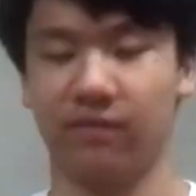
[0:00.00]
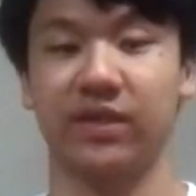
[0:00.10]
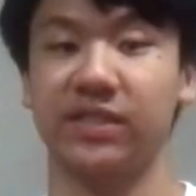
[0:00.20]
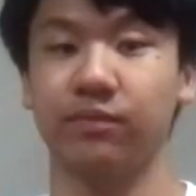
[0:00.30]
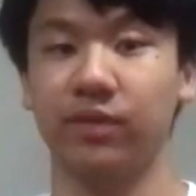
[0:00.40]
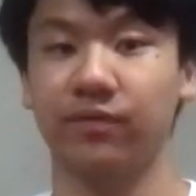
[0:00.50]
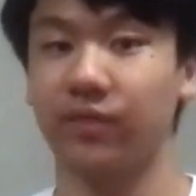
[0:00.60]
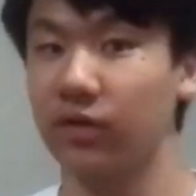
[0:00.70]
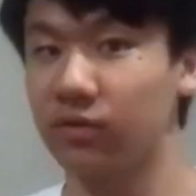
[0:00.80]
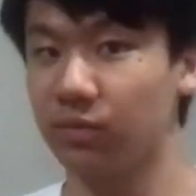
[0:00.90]
If I simply
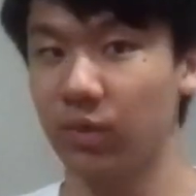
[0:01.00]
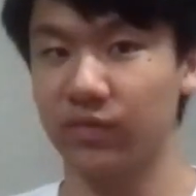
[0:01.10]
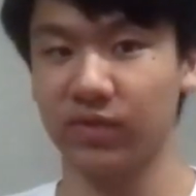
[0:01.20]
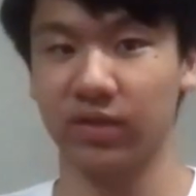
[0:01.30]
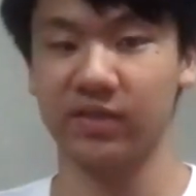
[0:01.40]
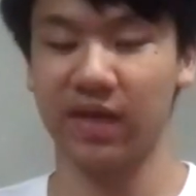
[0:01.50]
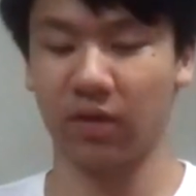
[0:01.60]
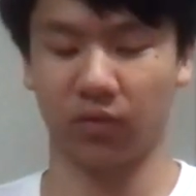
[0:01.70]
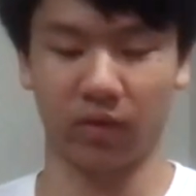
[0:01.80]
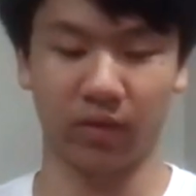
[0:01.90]
follow the moves on this
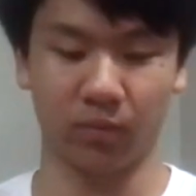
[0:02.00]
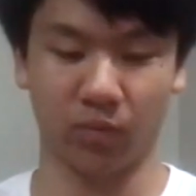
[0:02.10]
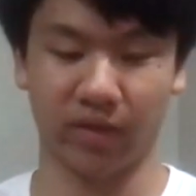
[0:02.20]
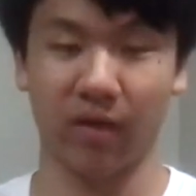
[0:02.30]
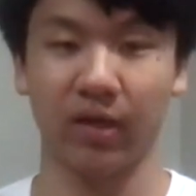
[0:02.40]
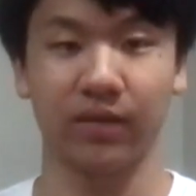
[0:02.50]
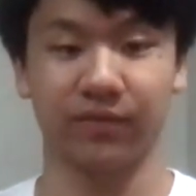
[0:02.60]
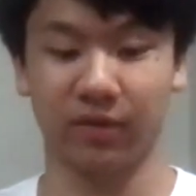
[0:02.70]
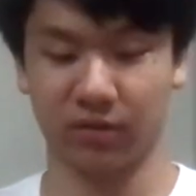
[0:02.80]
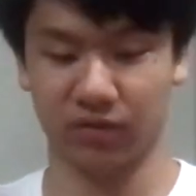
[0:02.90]
algorithm without any
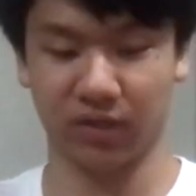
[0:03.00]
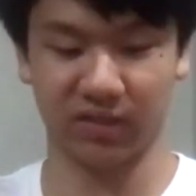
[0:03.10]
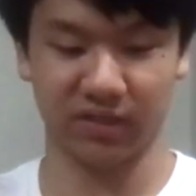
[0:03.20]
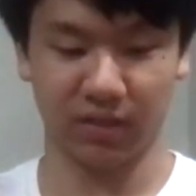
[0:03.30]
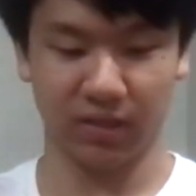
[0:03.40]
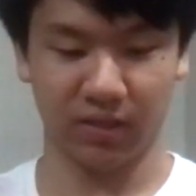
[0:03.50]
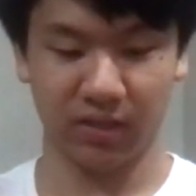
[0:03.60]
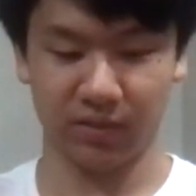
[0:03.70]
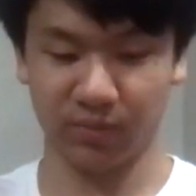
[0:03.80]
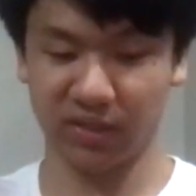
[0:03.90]
finger tricks,
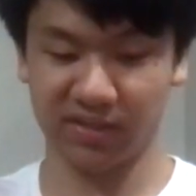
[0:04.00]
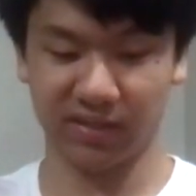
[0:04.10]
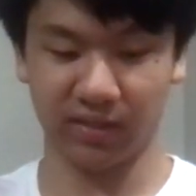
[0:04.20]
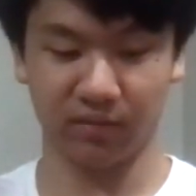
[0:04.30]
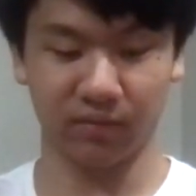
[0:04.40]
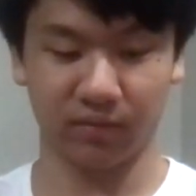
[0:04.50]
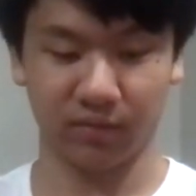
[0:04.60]
it's pretty slow.